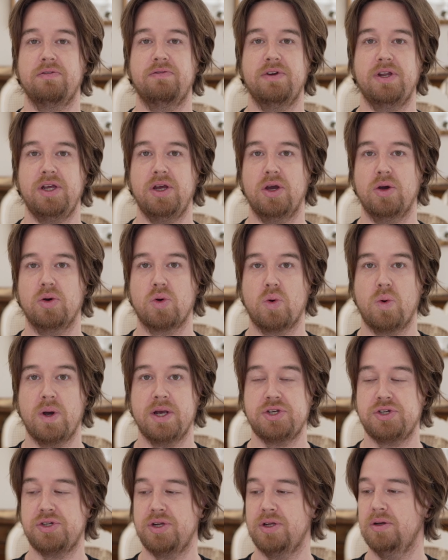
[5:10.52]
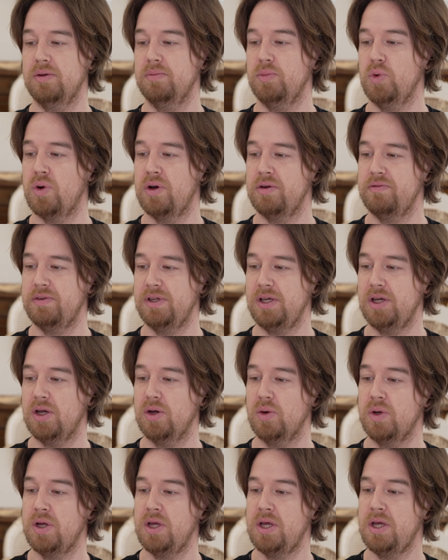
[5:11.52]
video. Question, move on
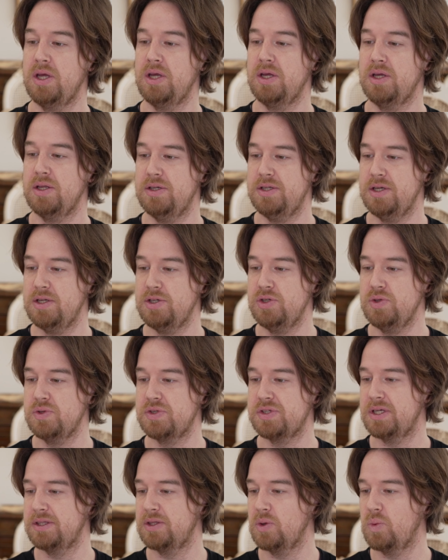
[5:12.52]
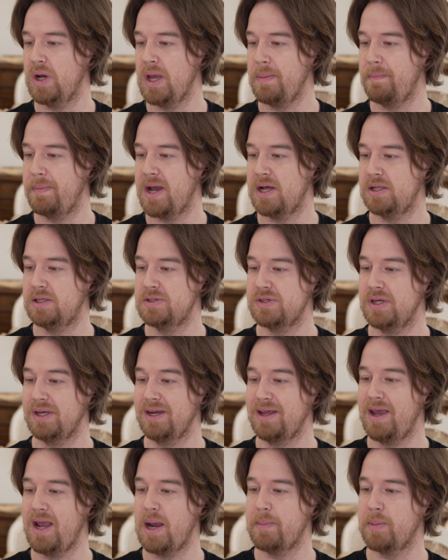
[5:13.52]
video. Did you set the white balance
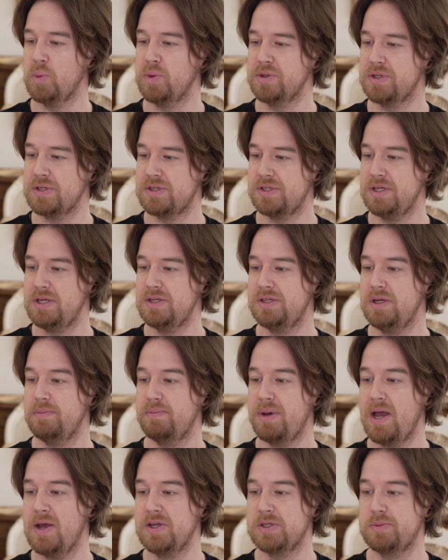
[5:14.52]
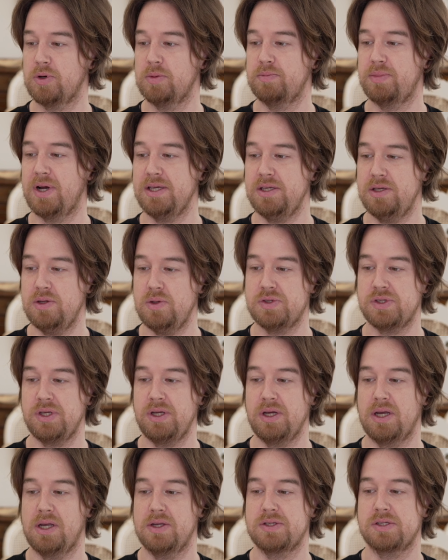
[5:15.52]
and camera with the CC Passport by
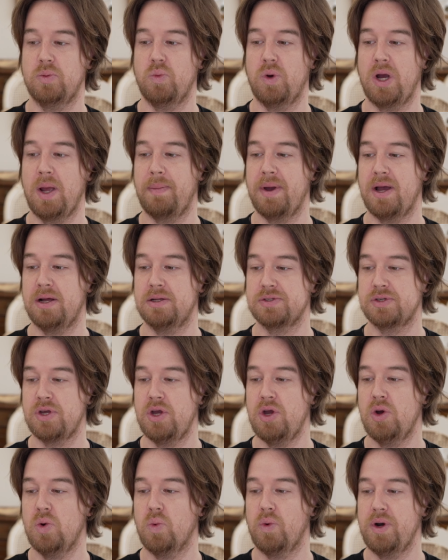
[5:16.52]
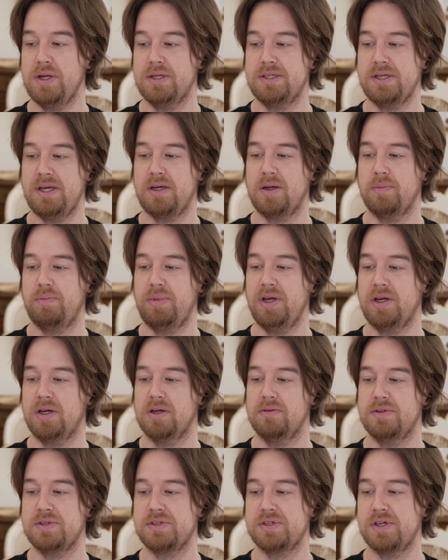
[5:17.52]
using custom white balance where you take a pic
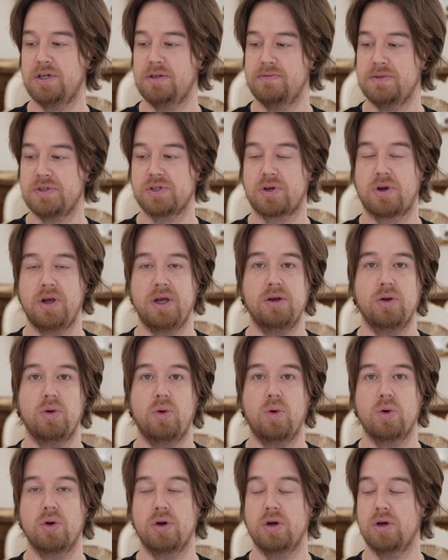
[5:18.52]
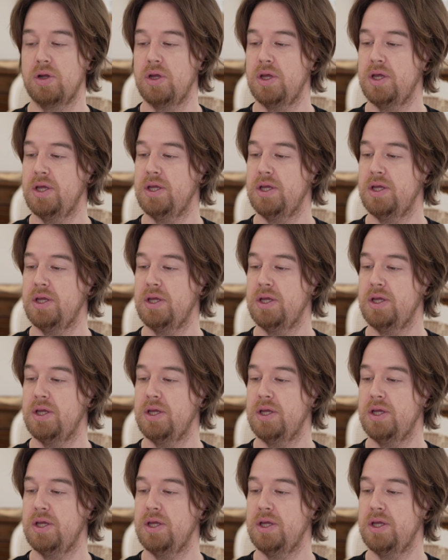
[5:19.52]
of the center of the screen? Or